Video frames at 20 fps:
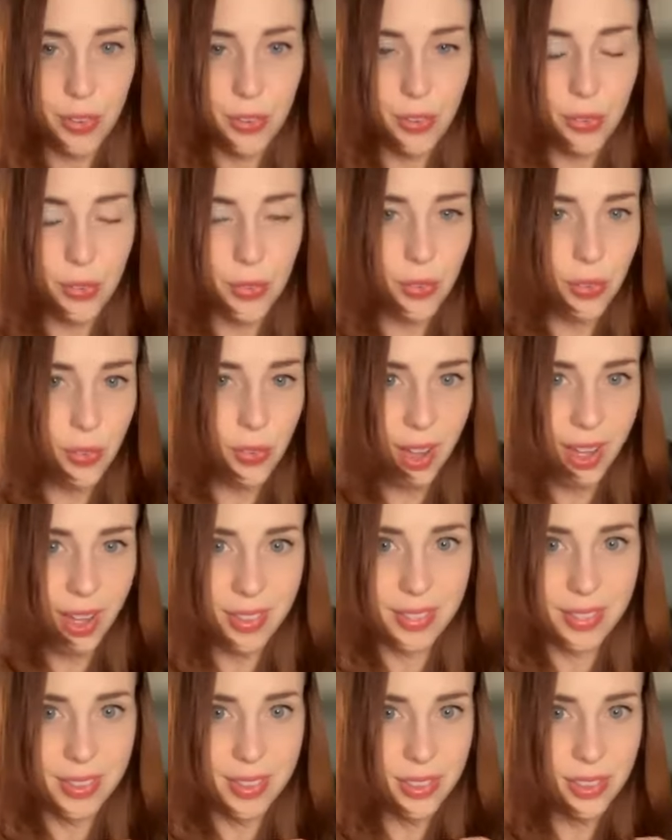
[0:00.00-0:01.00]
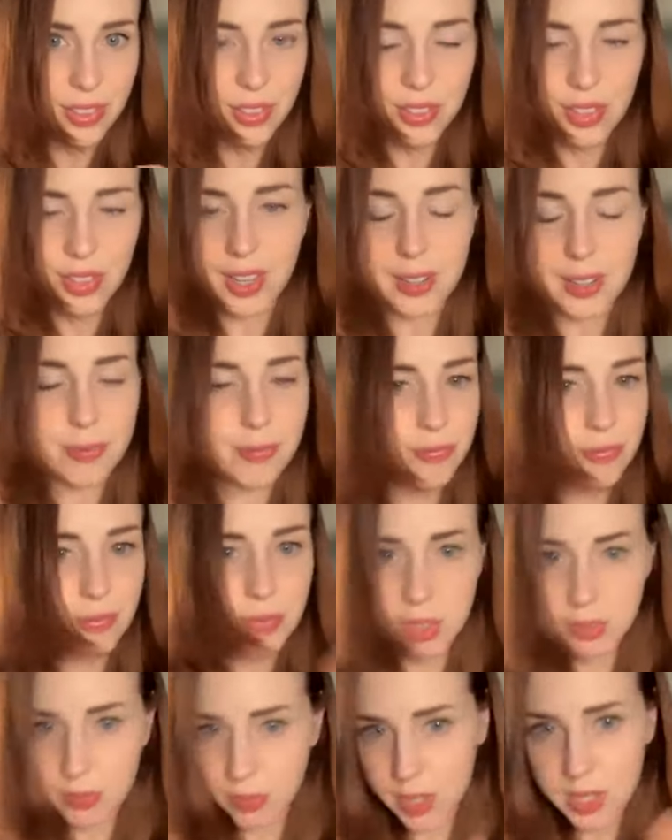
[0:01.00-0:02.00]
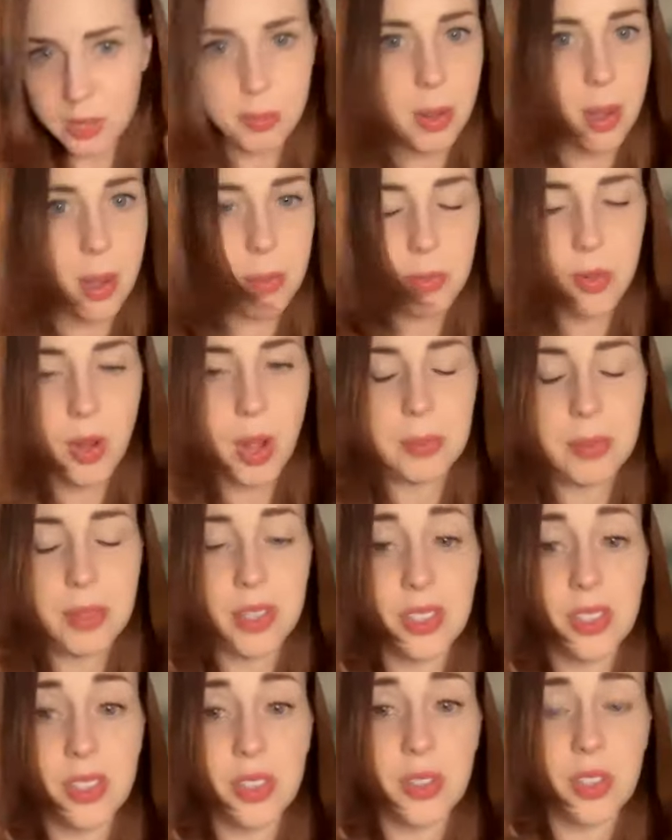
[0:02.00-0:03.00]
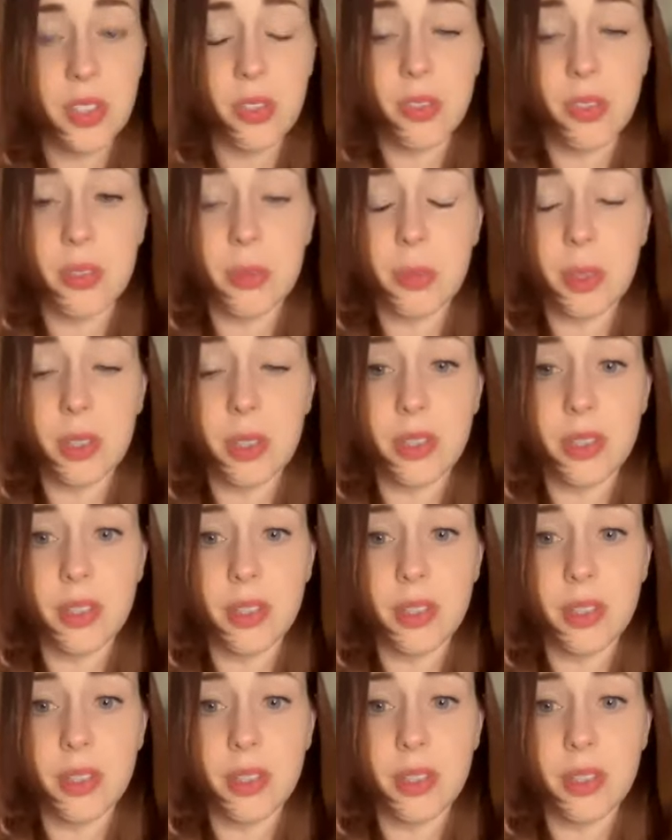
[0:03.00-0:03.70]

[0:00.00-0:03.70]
you get this like advice bomb dropped on you and you have to be,